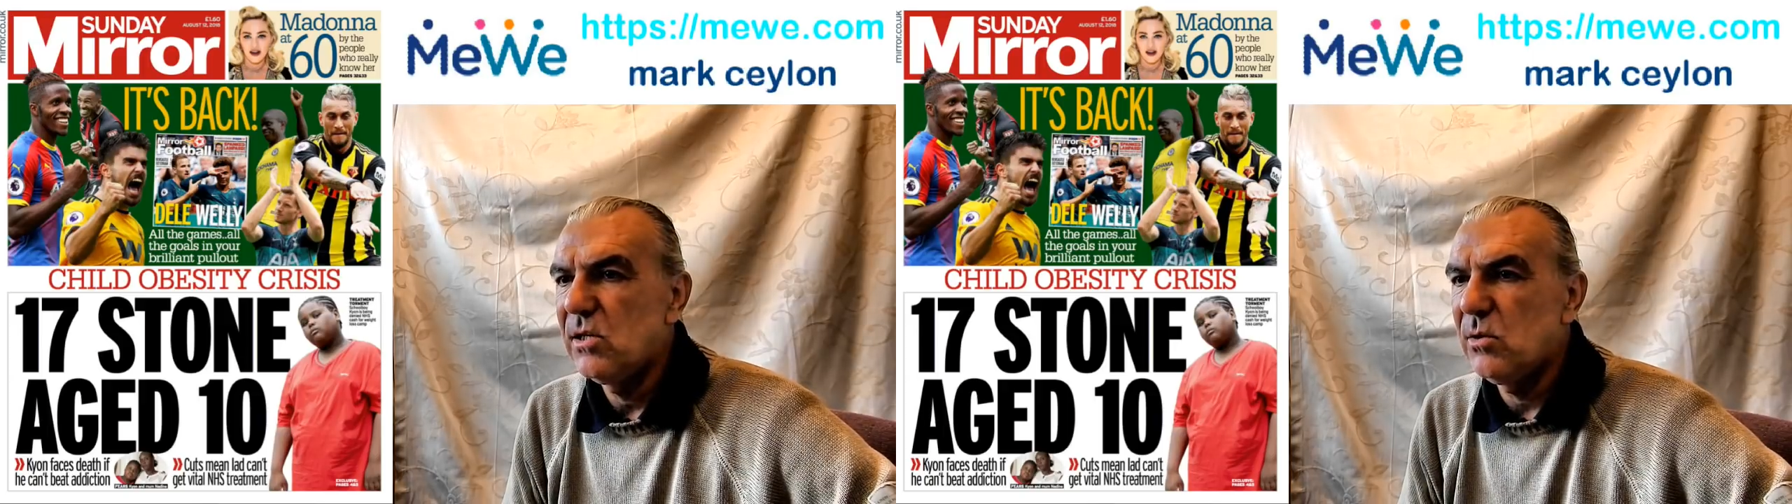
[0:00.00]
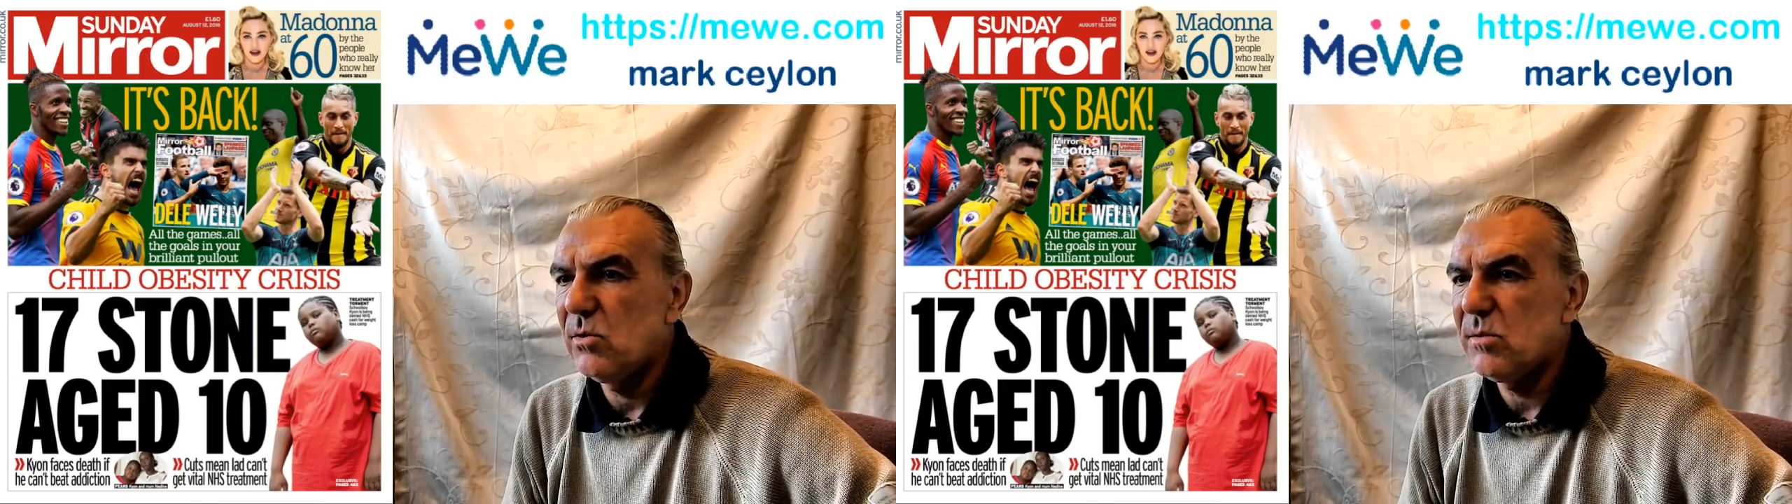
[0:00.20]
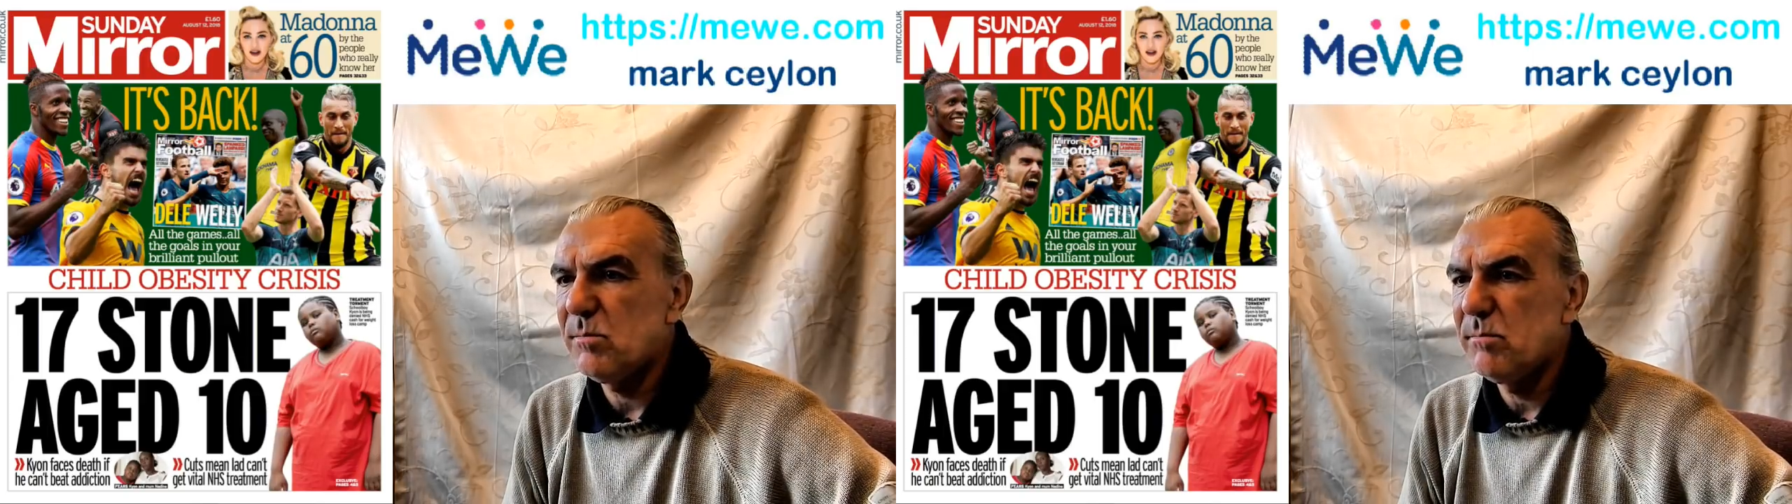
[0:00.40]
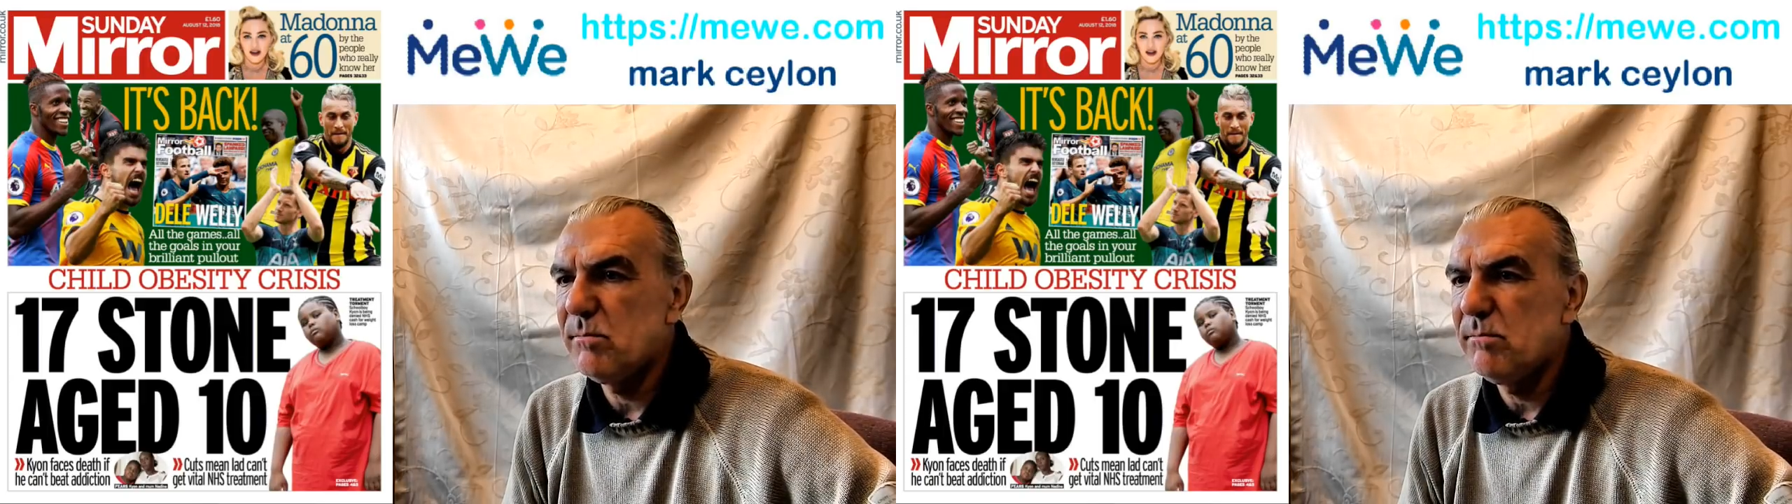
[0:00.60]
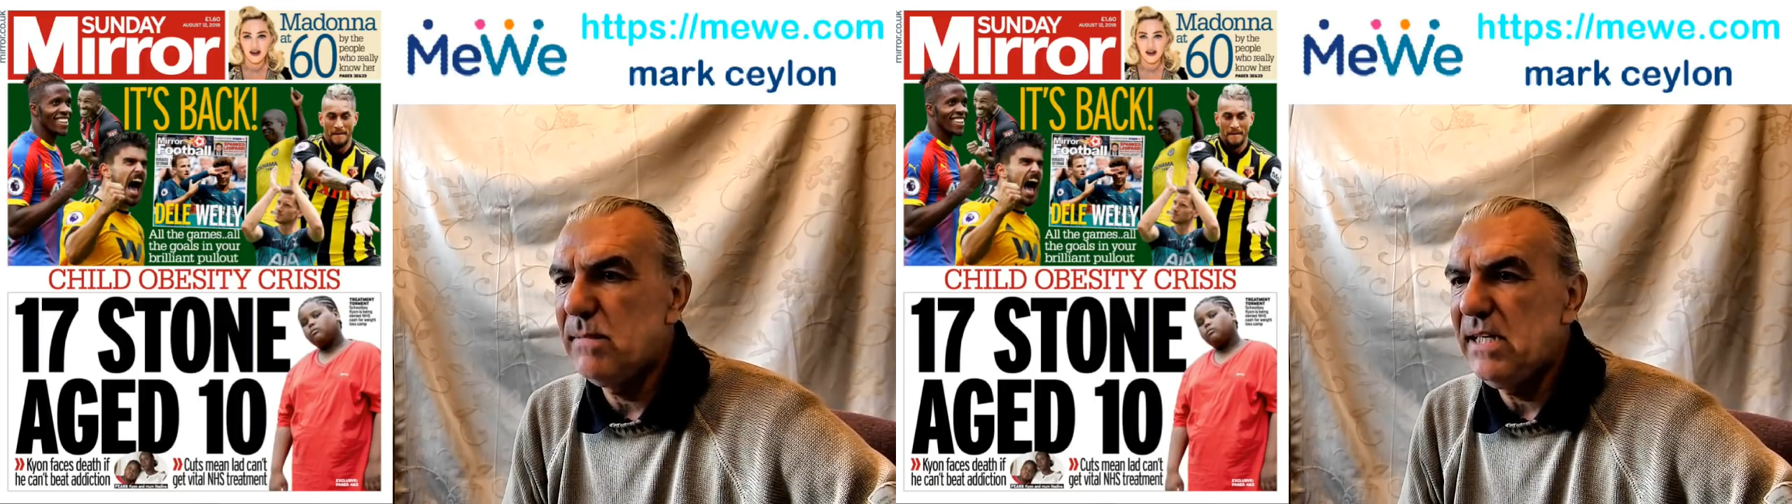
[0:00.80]
Cuts
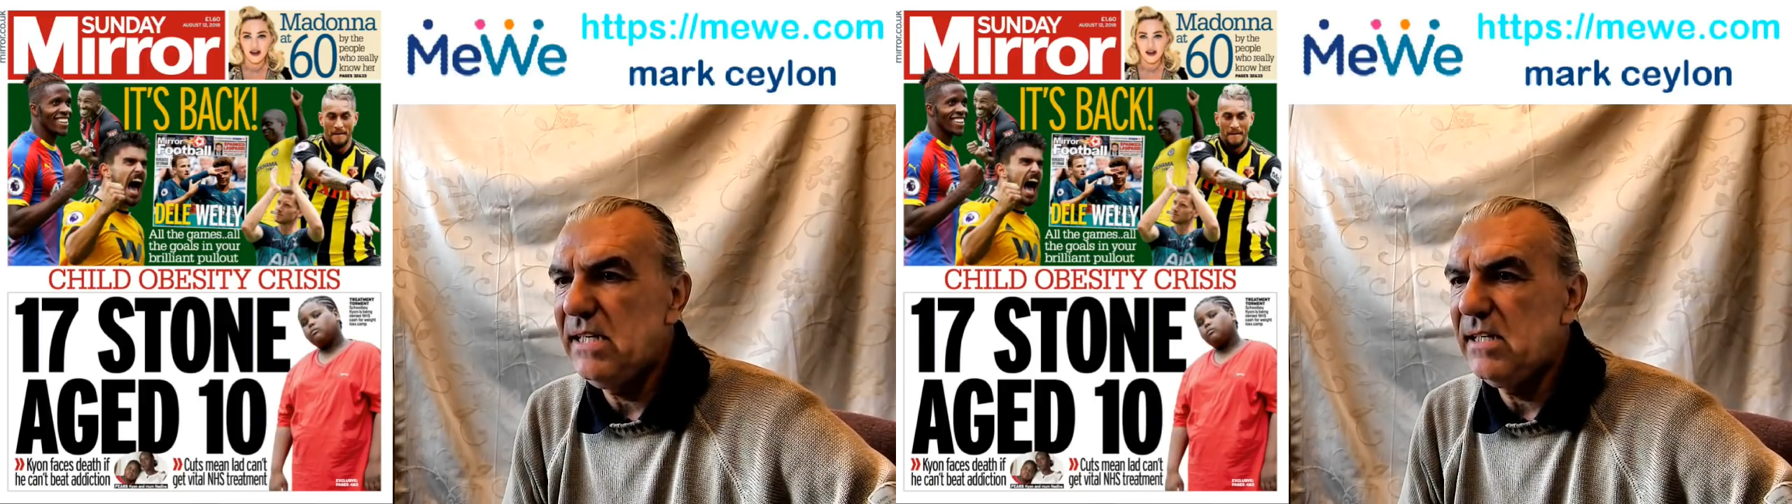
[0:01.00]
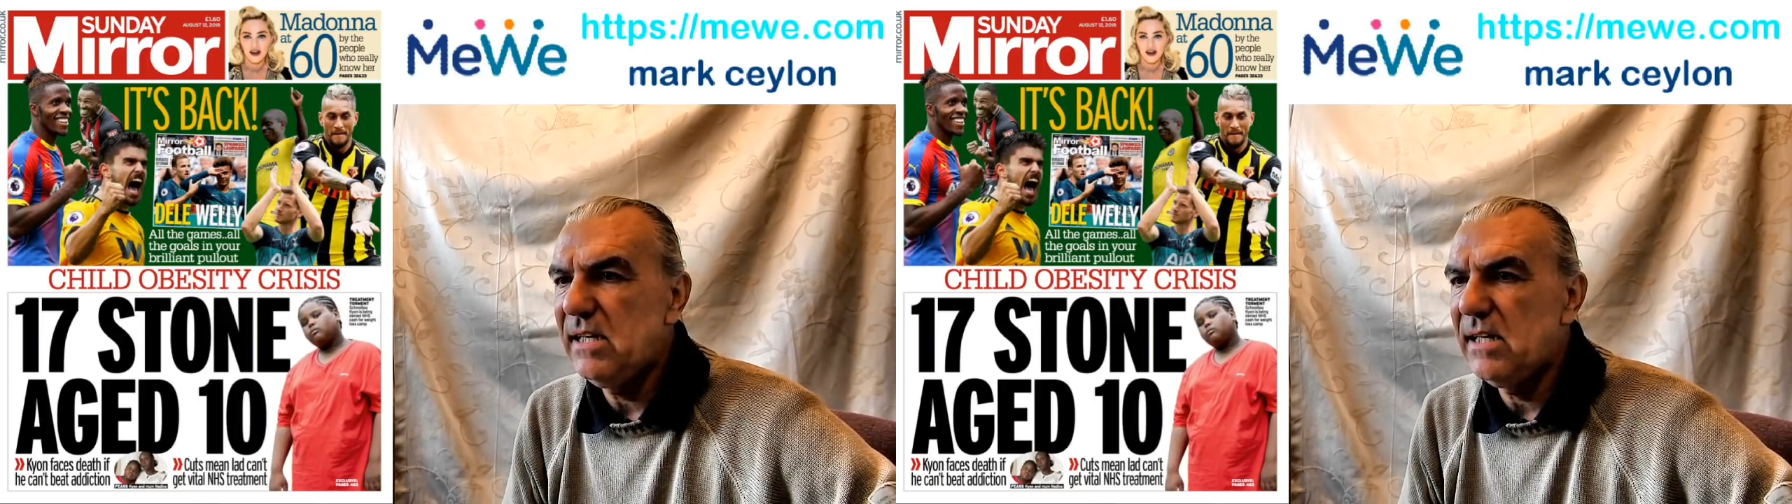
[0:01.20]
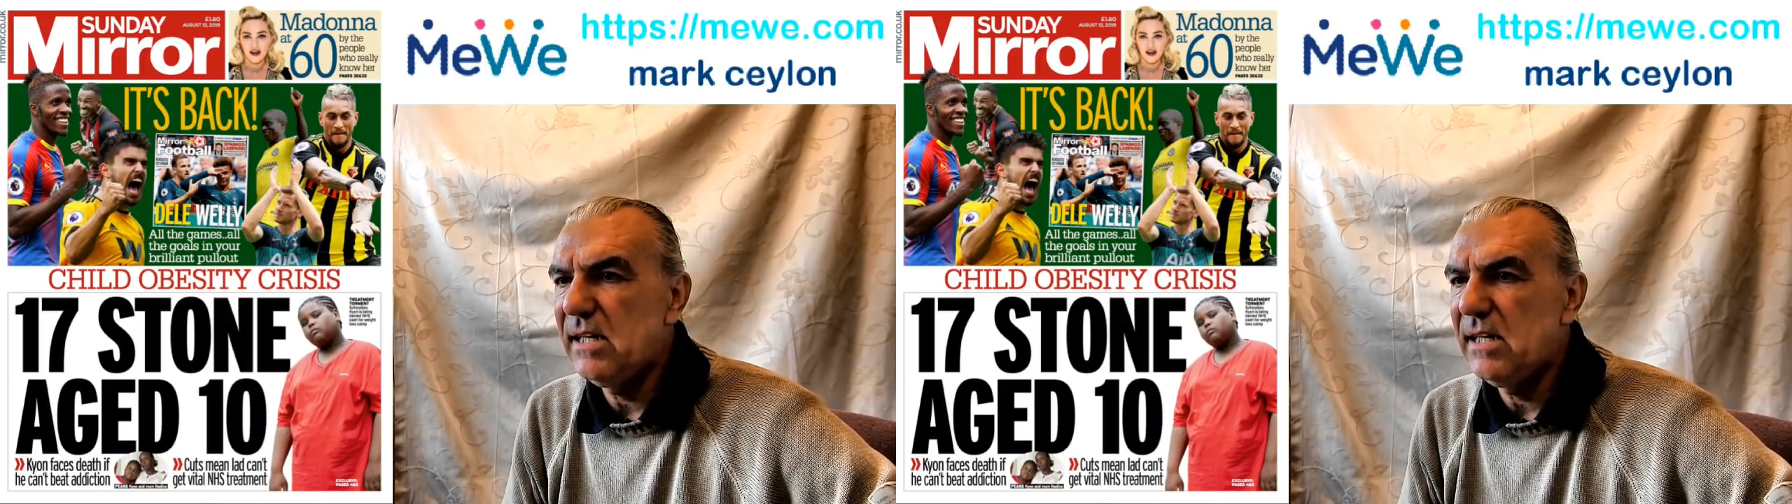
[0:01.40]
mean